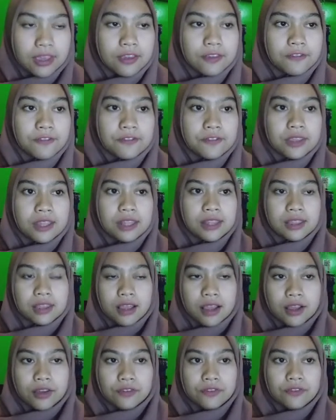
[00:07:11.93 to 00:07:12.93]
if
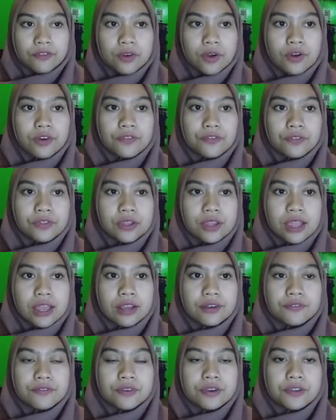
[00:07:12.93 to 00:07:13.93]
enough of the
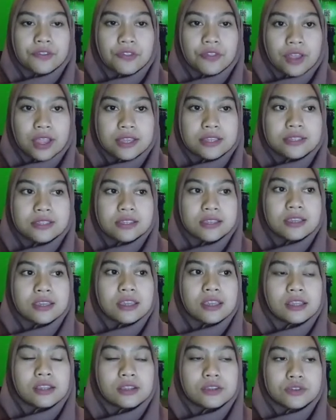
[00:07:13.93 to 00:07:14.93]
advertising
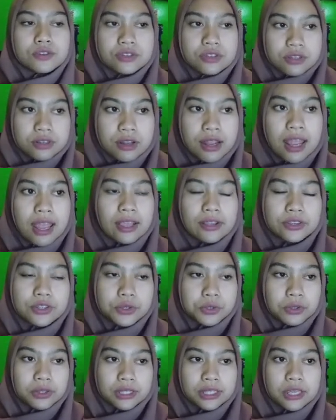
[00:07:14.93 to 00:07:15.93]
industry
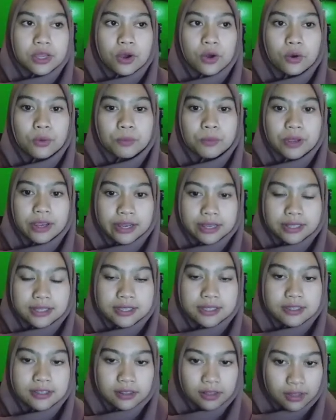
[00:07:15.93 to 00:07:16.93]
actually
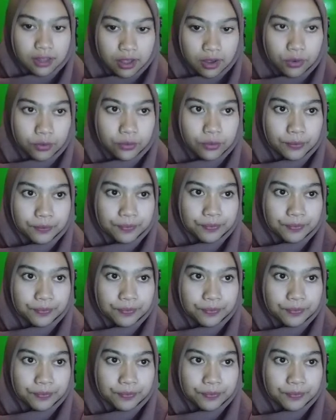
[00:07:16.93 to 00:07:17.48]
obeys the law.